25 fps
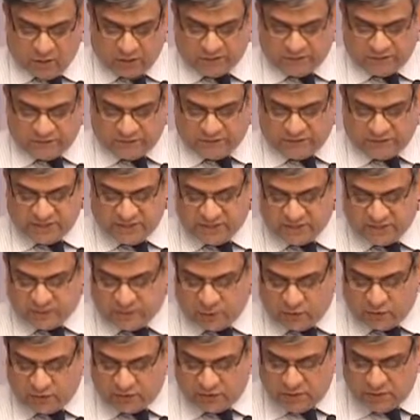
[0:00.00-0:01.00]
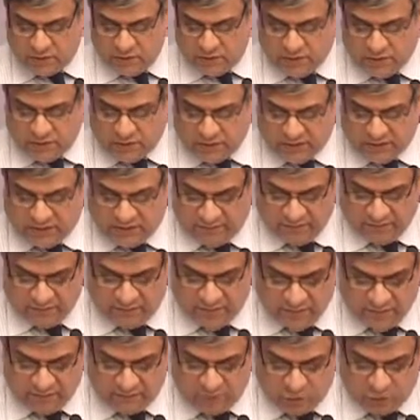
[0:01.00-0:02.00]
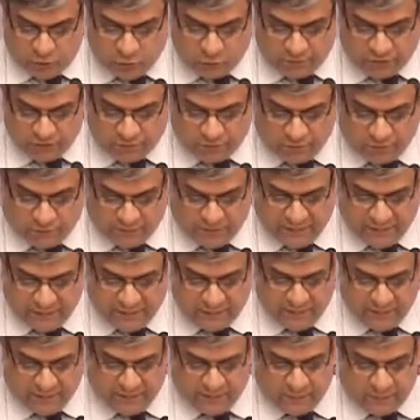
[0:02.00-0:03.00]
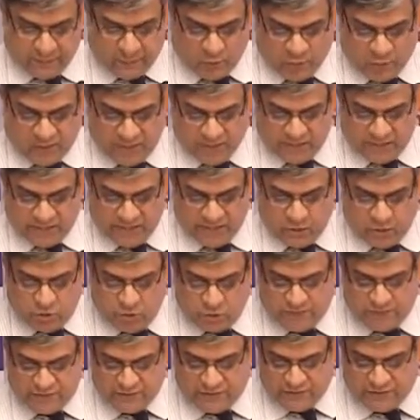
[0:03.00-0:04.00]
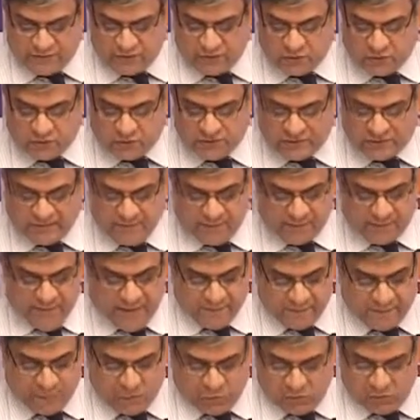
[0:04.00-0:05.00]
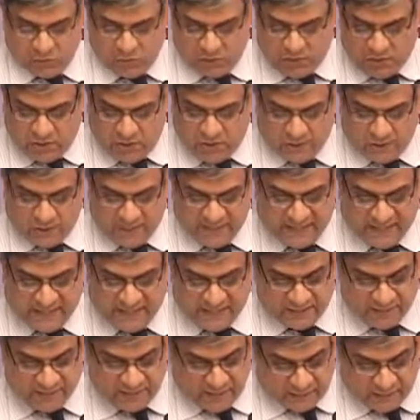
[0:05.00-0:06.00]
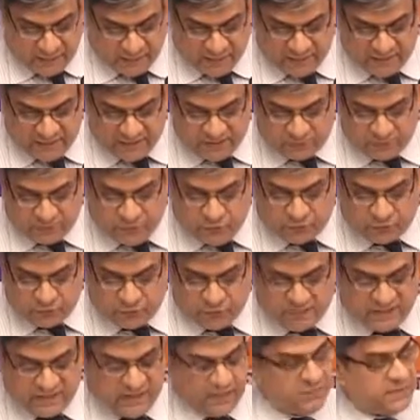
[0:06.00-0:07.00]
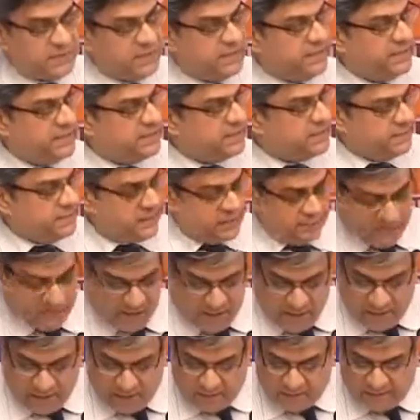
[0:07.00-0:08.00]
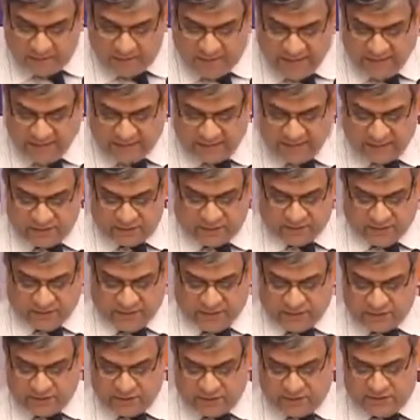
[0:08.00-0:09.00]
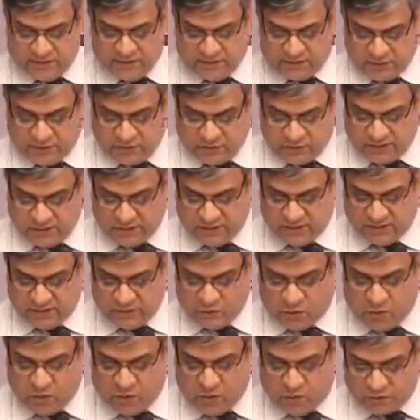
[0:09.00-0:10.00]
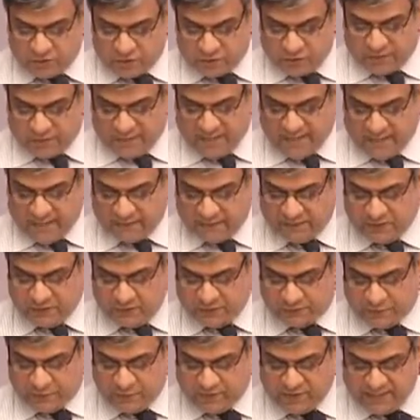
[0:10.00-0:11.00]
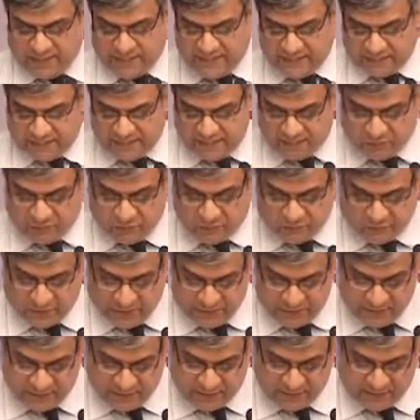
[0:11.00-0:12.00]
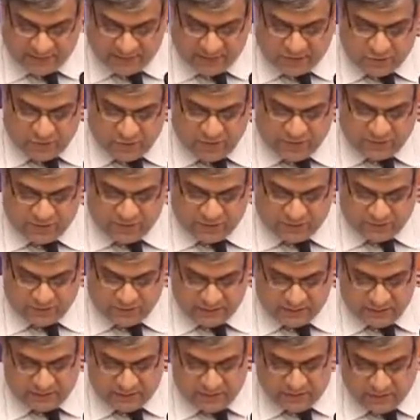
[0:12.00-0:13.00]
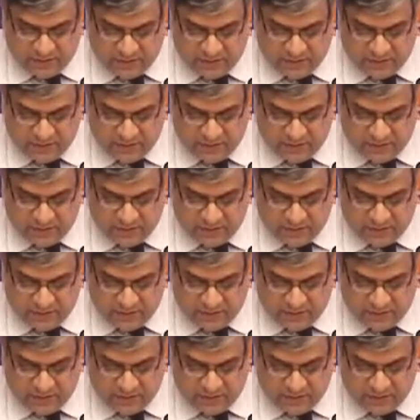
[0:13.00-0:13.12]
cost of transport, giving livelihoods to people who employ a renewable resource like bamboo. Besides government subsidies, banks and financial institutions would also be happy to provide access to funds at zero interest.